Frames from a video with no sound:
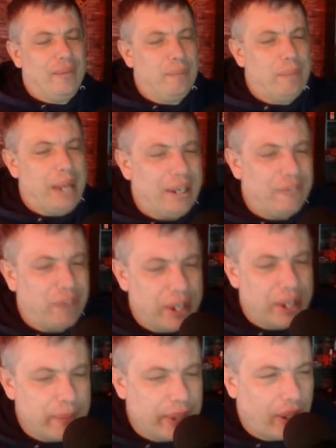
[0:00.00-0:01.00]
Man,
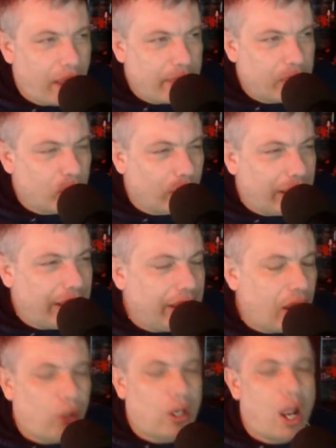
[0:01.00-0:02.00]
fundamental, I've been reading
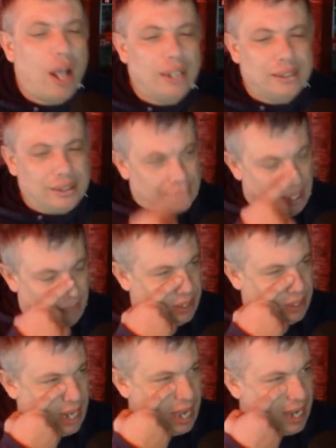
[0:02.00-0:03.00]
all kinds of stuff
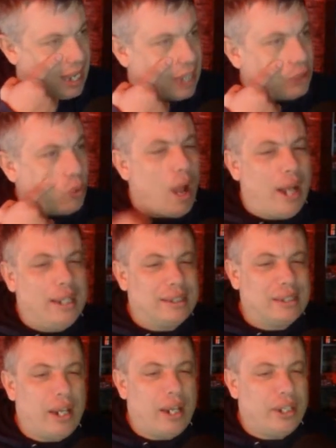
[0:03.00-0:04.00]
today. That's why I
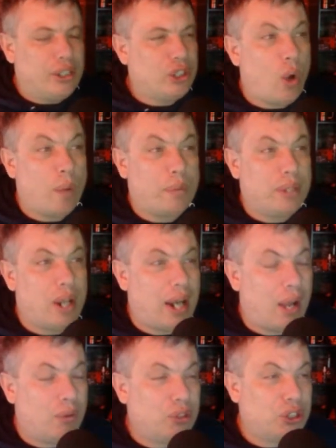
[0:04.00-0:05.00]
decided to show up tonight.
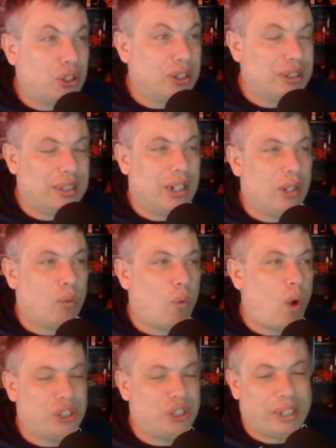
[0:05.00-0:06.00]
I was just going to sit here and
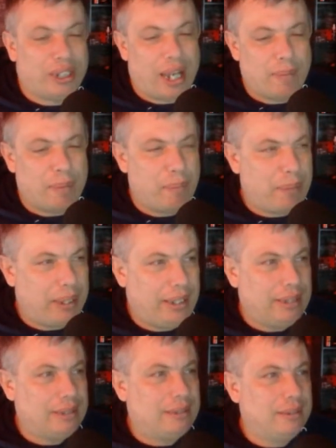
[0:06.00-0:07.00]
watch the game in
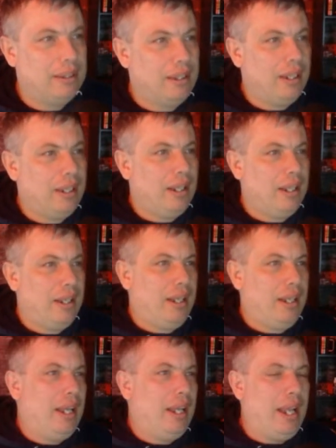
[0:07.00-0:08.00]
peace
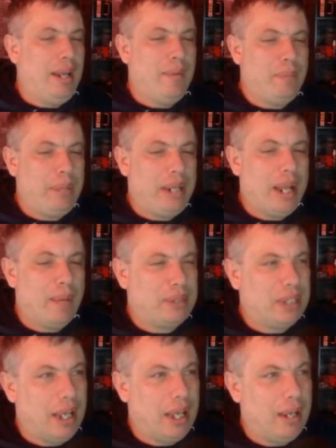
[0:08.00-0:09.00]
and be
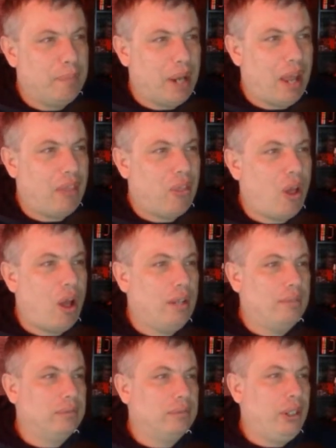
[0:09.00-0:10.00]
upset, but I
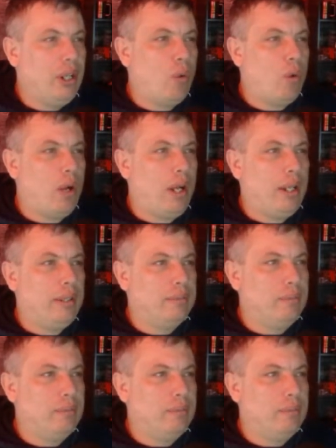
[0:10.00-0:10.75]
thought, you know what?